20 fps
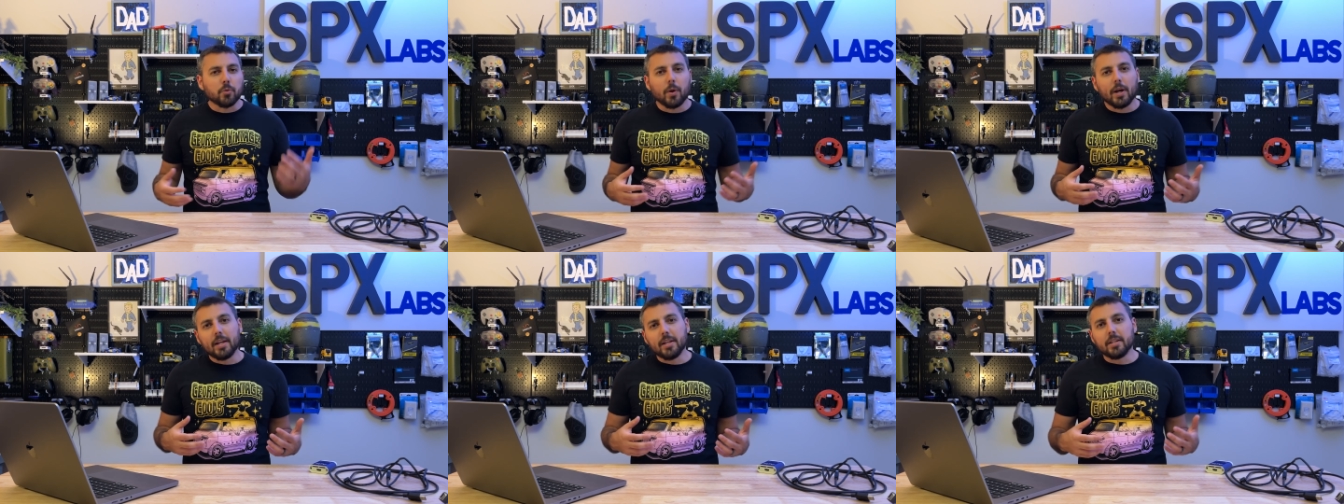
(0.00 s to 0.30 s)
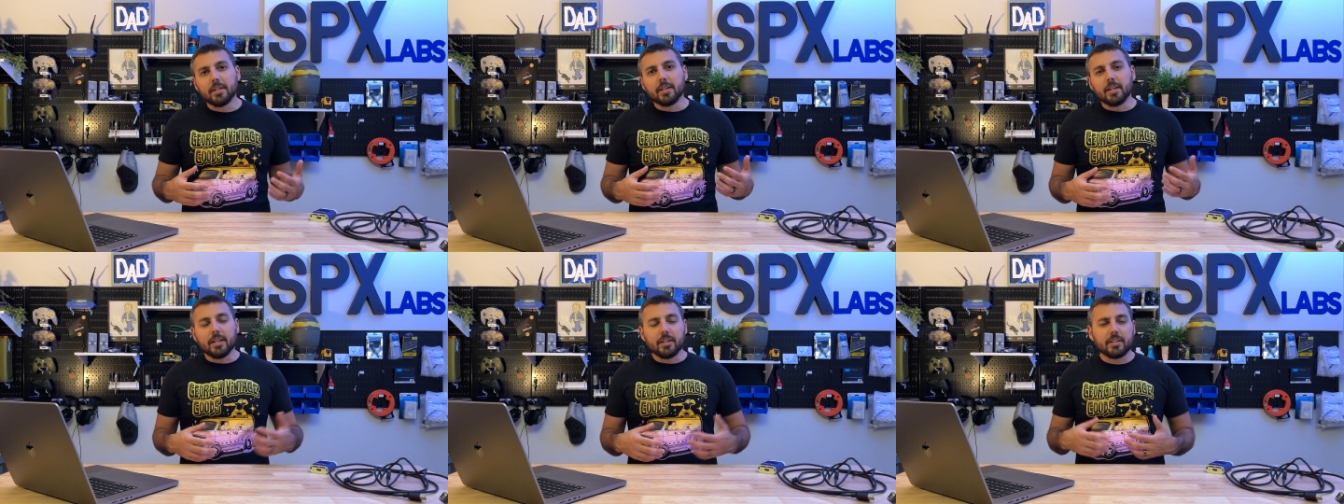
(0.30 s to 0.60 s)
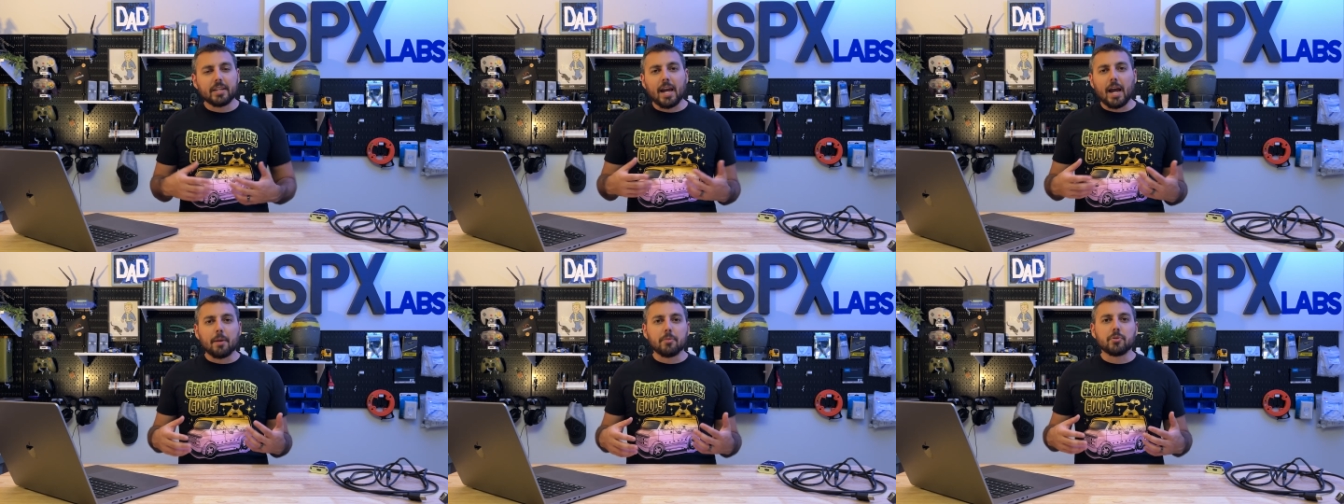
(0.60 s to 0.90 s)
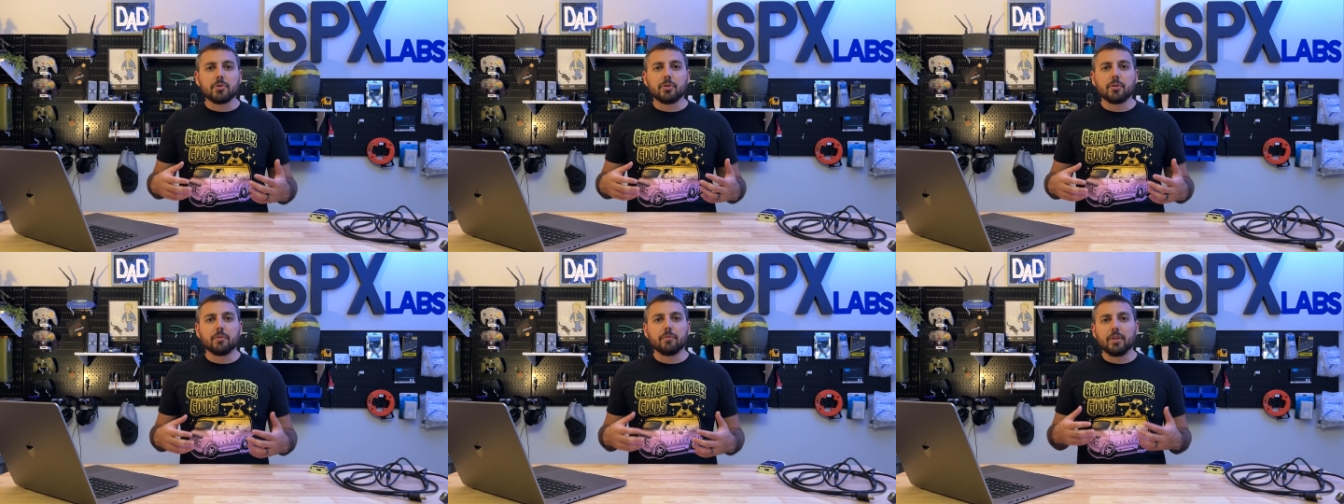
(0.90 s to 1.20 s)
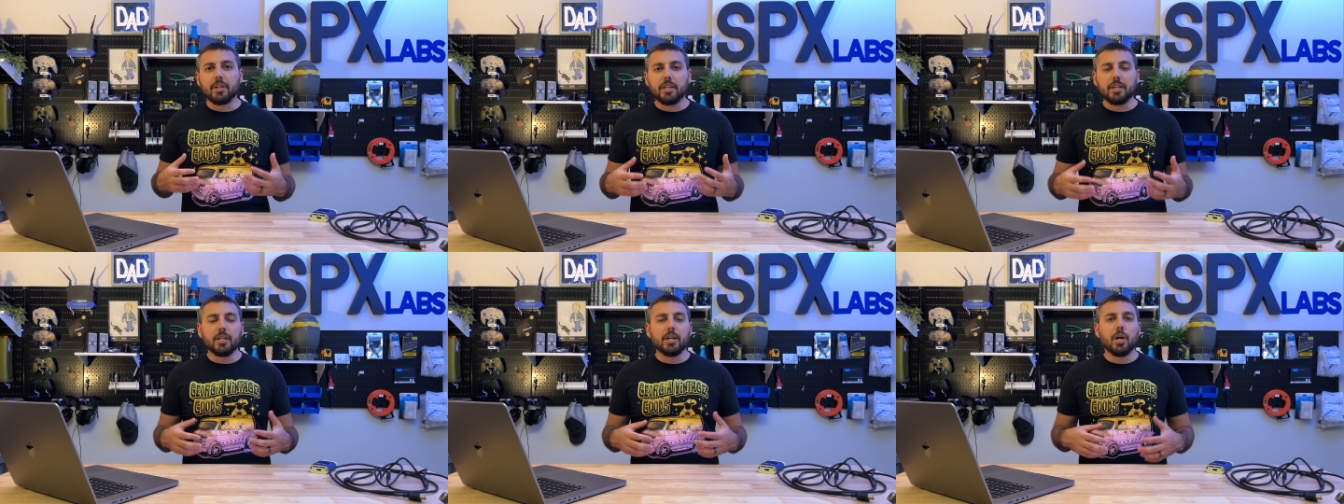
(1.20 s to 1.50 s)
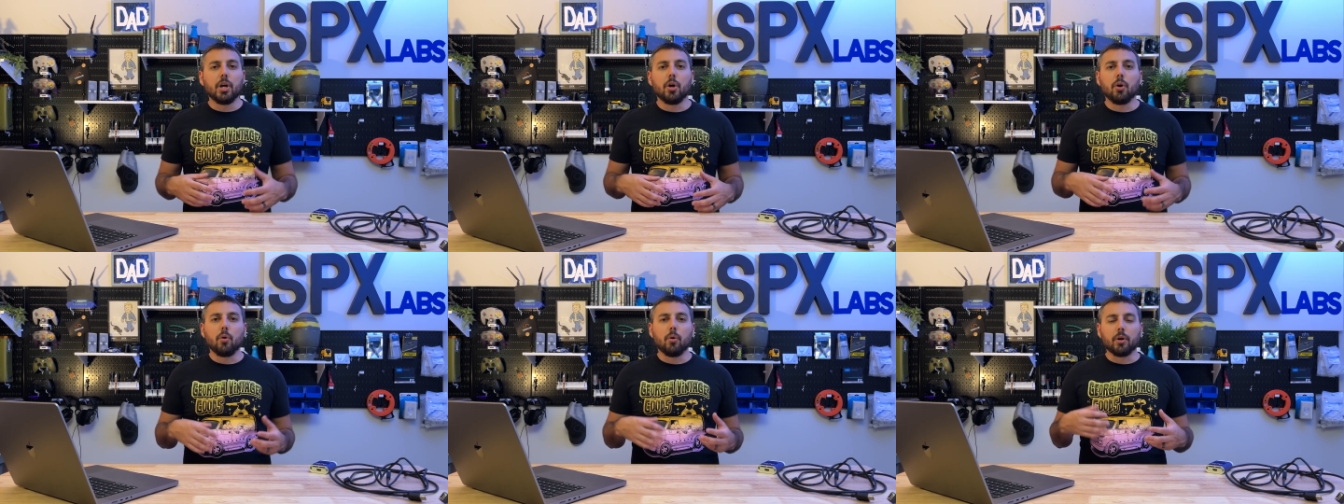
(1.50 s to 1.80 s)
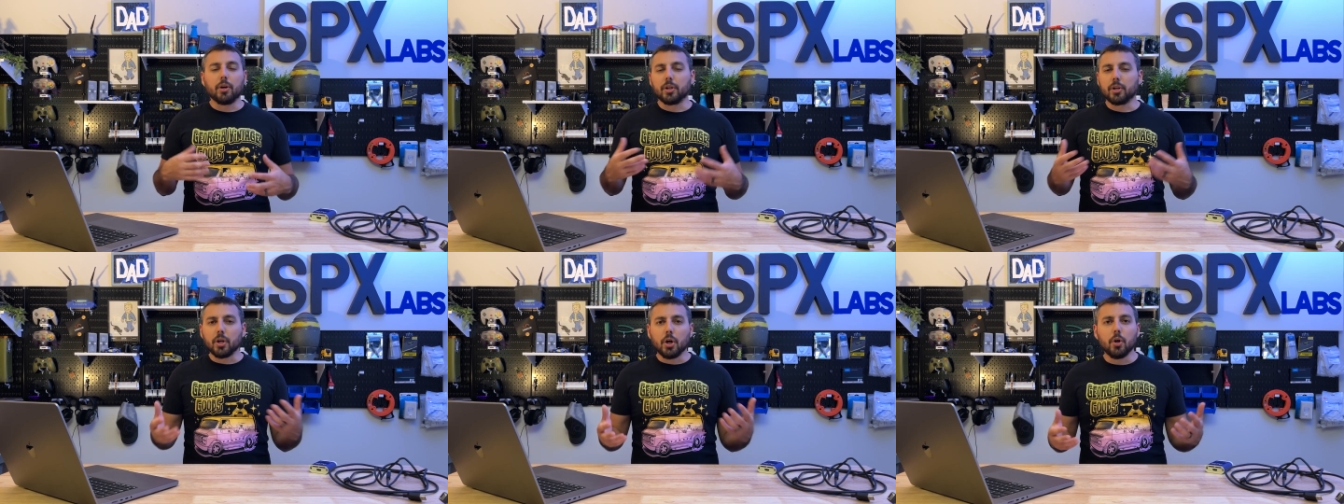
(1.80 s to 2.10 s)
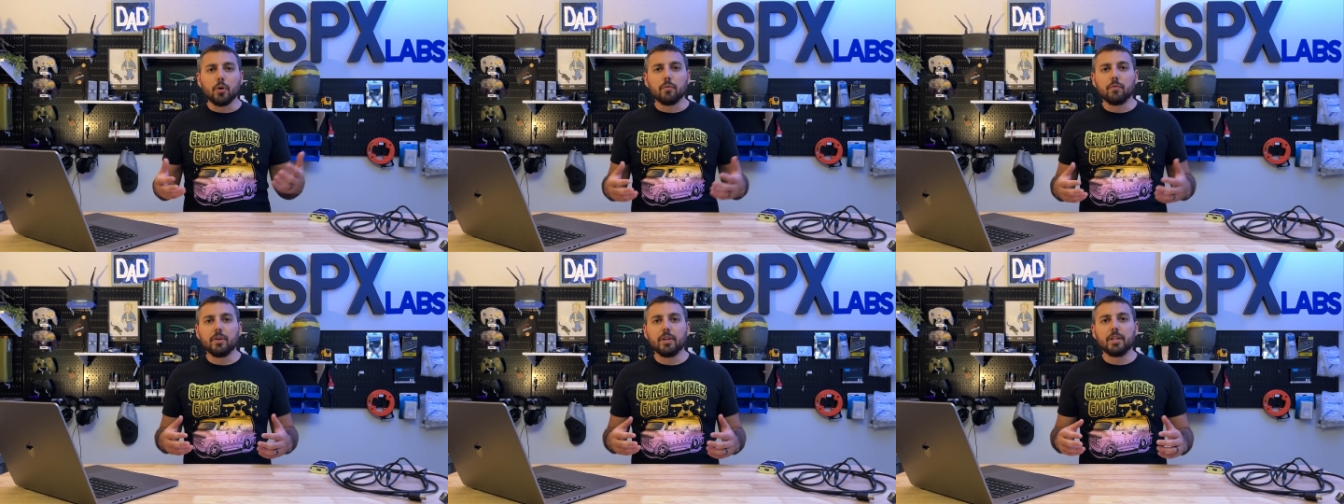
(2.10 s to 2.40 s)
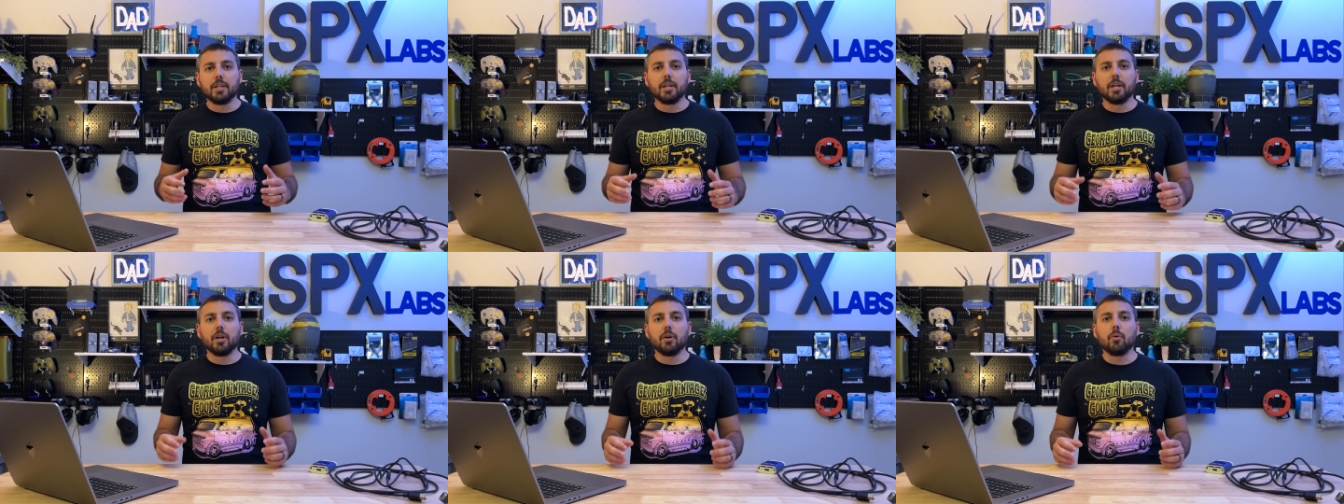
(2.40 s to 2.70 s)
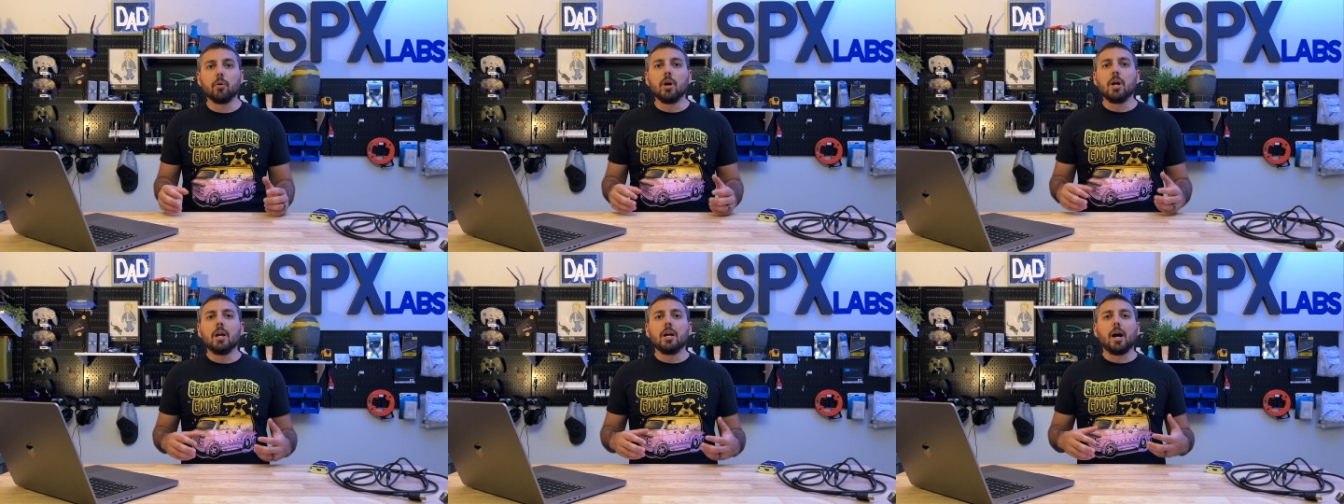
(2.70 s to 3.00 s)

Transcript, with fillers: way to capture video or encode video.